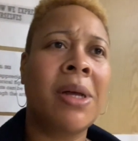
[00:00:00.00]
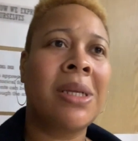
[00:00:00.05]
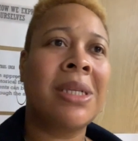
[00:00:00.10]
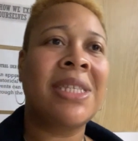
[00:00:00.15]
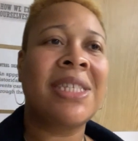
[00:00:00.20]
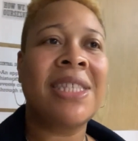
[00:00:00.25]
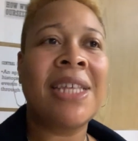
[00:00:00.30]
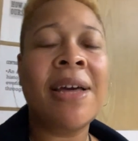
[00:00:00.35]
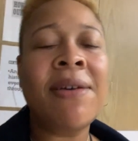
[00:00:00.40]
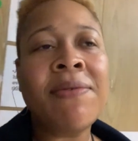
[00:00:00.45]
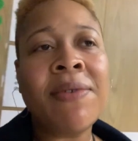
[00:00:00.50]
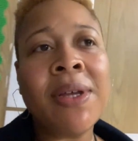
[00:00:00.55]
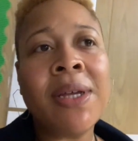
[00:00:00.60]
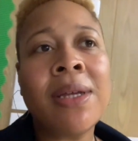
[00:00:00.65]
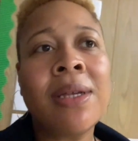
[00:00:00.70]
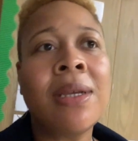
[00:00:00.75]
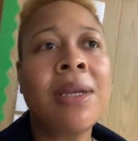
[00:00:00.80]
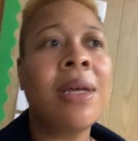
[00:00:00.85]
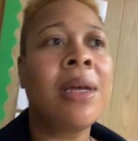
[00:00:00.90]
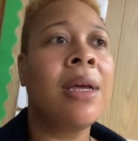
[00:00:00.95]
about
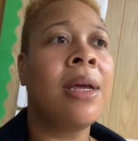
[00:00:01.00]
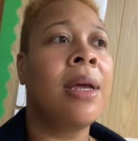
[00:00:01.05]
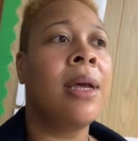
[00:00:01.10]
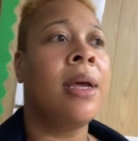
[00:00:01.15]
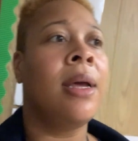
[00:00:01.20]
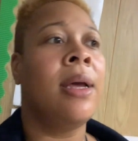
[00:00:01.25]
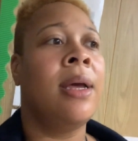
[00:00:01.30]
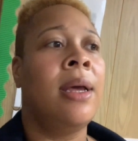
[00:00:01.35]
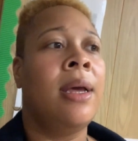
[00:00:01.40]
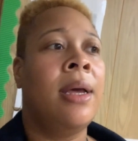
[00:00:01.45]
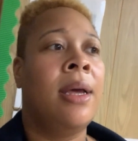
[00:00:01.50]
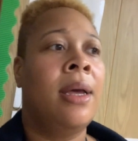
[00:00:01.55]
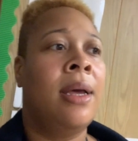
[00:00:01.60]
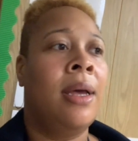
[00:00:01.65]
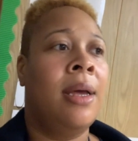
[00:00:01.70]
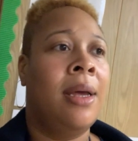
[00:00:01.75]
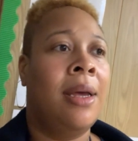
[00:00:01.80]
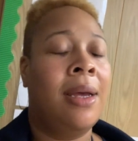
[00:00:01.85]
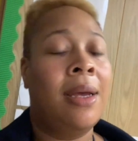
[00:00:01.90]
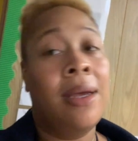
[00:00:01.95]
7,
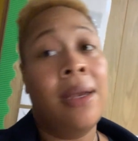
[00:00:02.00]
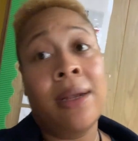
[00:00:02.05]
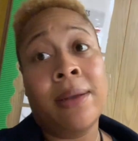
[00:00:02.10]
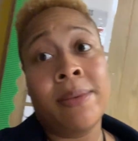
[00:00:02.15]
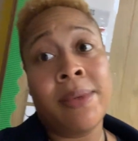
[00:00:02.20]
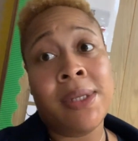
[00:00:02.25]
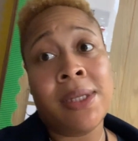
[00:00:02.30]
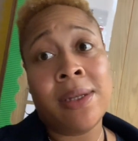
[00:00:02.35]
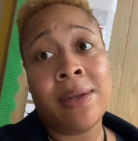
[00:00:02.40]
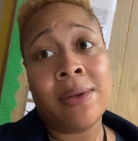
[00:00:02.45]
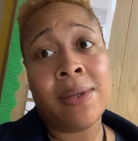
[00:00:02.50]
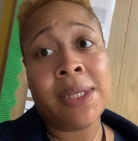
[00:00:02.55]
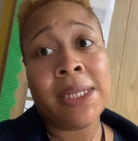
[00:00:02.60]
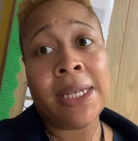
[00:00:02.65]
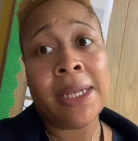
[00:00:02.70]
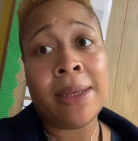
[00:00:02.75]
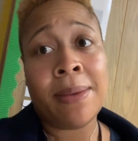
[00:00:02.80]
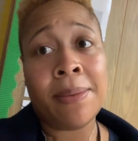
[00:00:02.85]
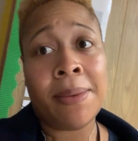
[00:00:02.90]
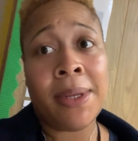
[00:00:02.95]
and I'm still
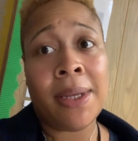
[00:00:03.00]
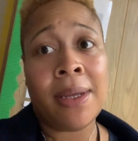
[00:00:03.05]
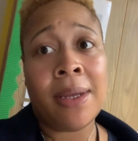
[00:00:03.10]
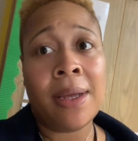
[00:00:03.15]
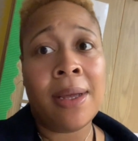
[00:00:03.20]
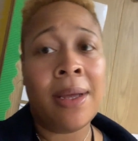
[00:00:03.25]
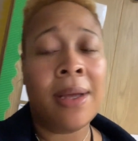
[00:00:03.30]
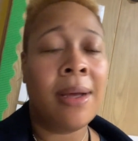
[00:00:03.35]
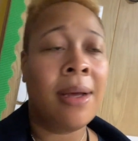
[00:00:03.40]
sleepy.